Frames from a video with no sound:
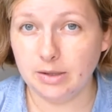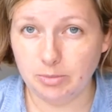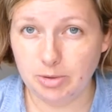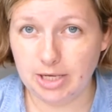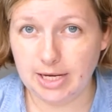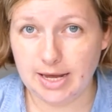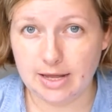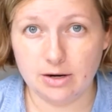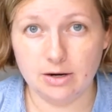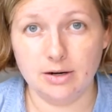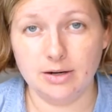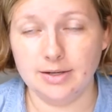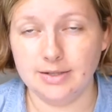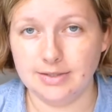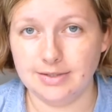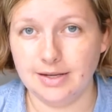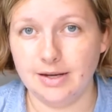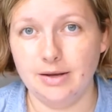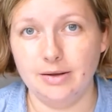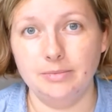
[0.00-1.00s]
beginner,
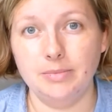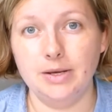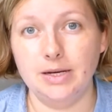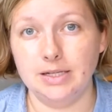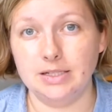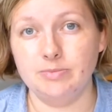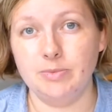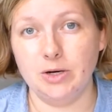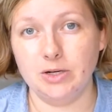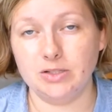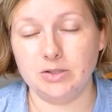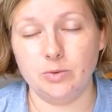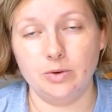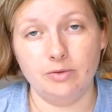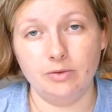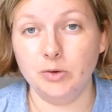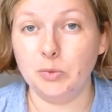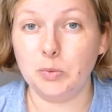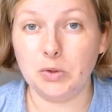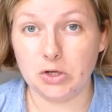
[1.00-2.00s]
because an experienced
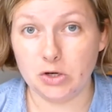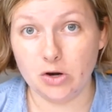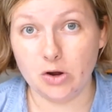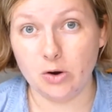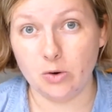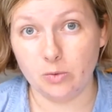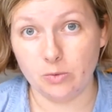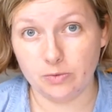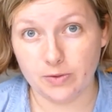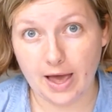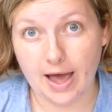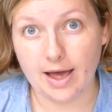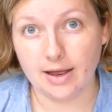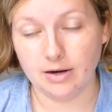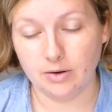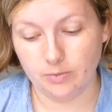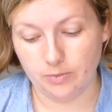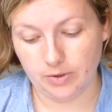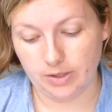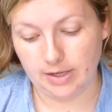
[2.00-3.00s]
weaver would know that.
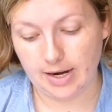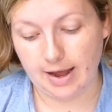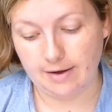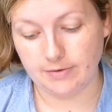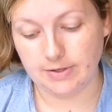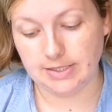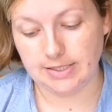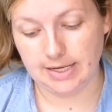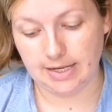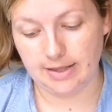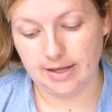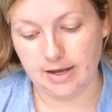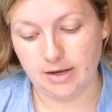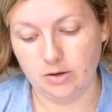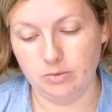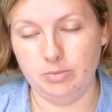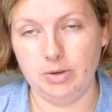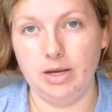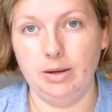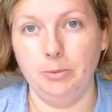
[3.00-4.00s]
It wouldn't have to say that.
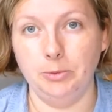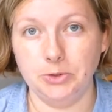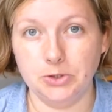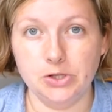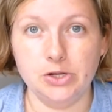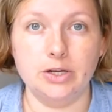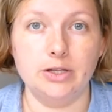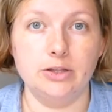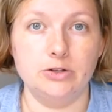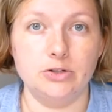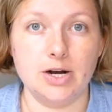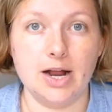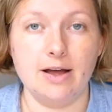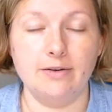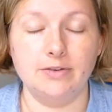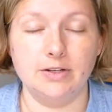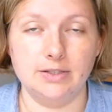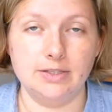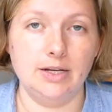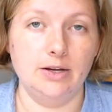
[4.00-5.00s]
You'd be able to look at the
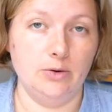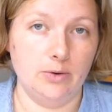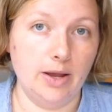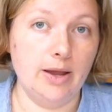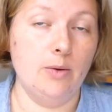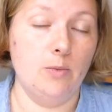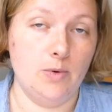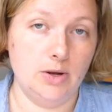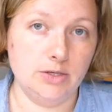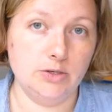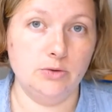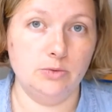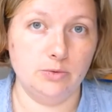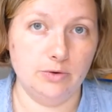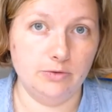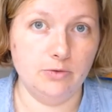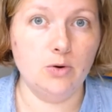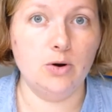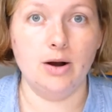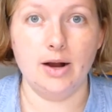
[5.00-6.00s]
draft and say, okay, 1, 2, 3,
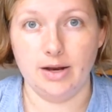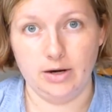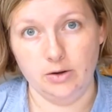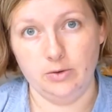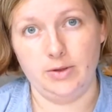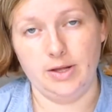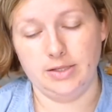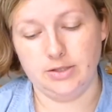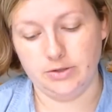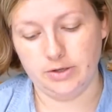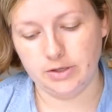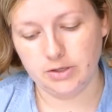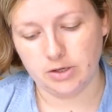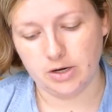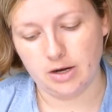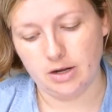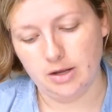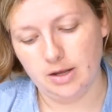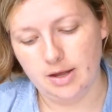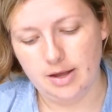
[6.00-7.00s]
4. I know that's straight draw.
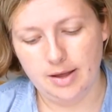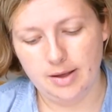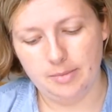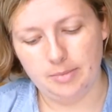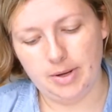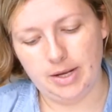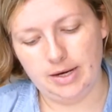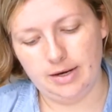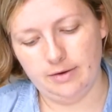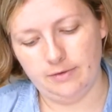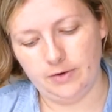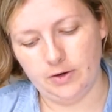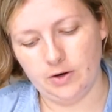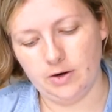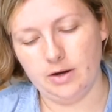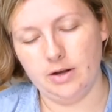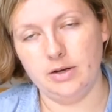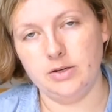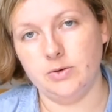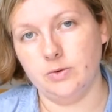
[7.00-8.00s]
But if
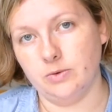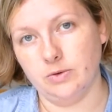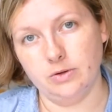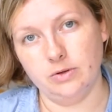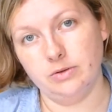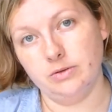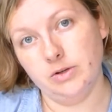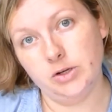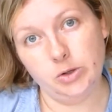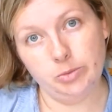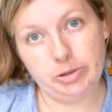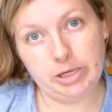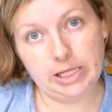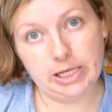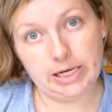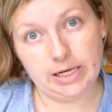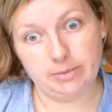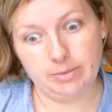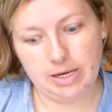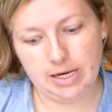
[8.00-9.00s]
you're a total newbie
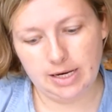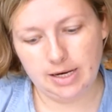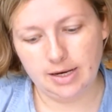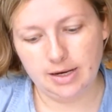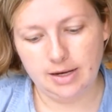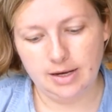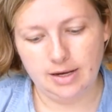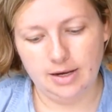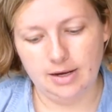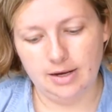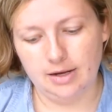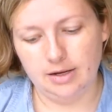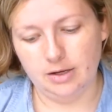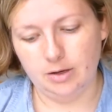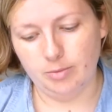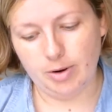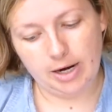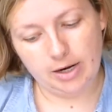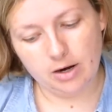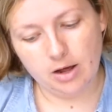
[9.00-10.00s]
like me,
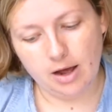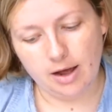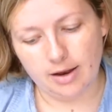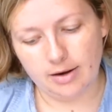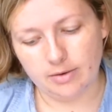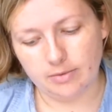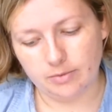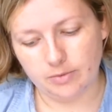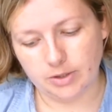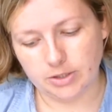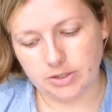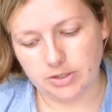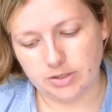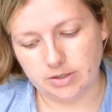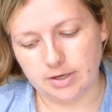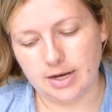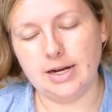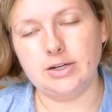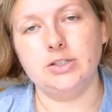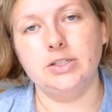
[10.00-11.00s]
you might not, which
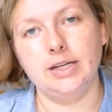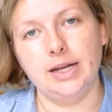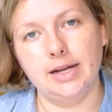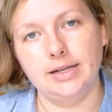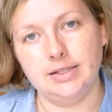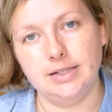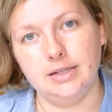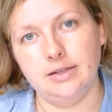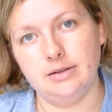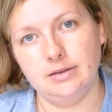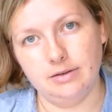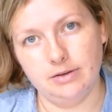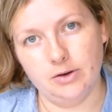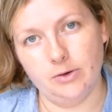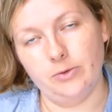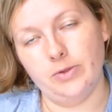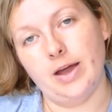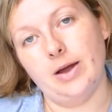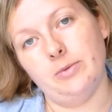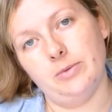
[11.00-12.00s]
actually I did
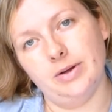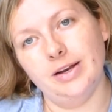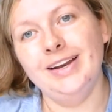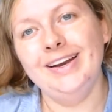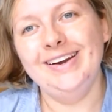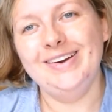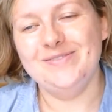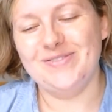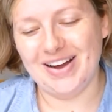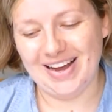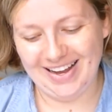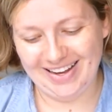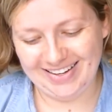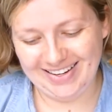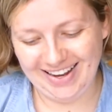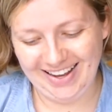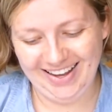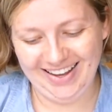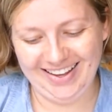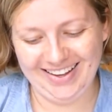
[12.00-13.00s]
know that one, but
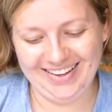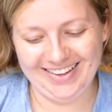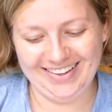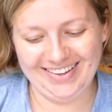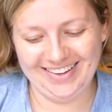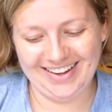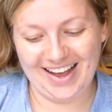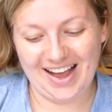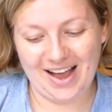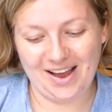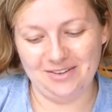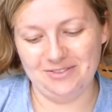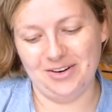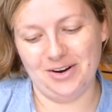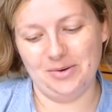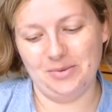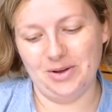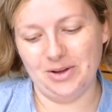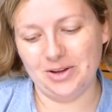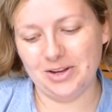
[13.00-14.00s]
I
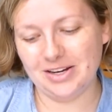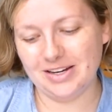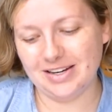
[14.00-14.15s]
very well